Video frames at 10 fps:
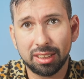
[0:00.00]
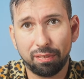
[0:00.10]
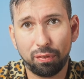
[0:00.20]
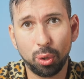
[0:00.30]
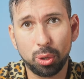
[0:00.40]

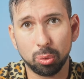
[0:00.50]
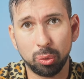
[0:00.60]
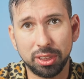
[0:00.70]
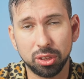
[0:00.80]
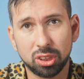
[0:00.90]
focal
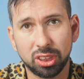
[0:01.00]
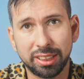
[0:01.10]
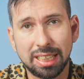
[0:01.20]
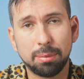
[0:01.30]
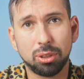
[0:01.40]
reducer
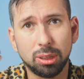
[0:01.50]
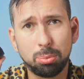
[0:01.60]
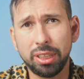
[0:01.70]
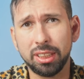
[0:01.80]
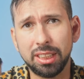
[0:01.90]
adapter is
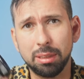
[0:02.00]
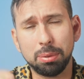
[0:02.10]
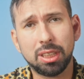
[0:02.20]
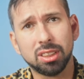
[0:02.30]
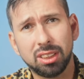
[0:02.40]
pretty neat
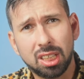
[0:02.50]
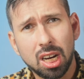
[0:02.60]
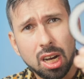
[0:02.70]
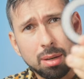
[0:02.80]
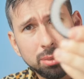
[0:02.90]
because it
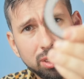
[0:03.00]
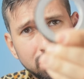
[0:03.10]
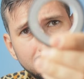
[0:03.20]
comes